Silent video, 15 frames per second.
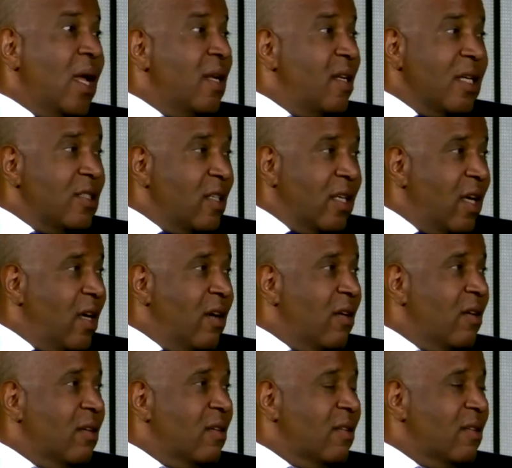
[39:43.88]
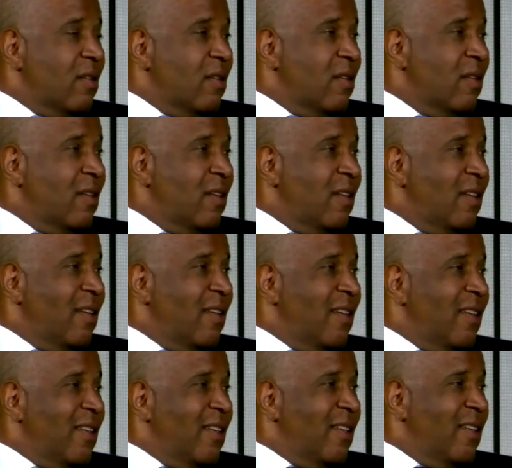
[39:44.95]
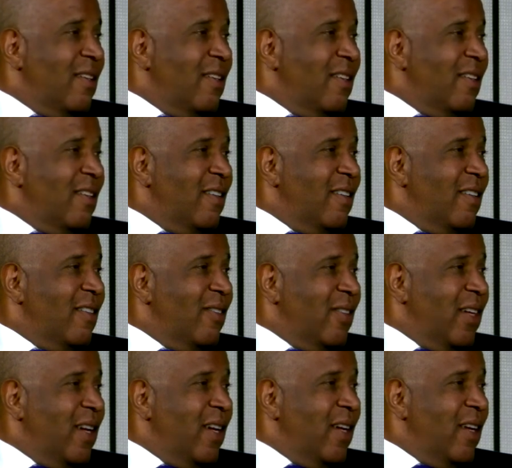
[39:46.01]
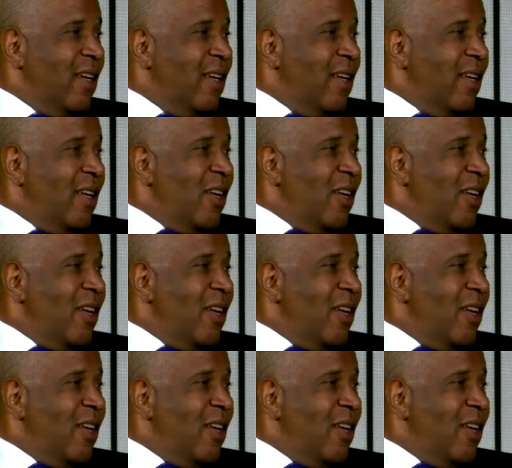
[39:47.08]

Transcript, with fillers: And doesn't care. Yeah. Okay. Right.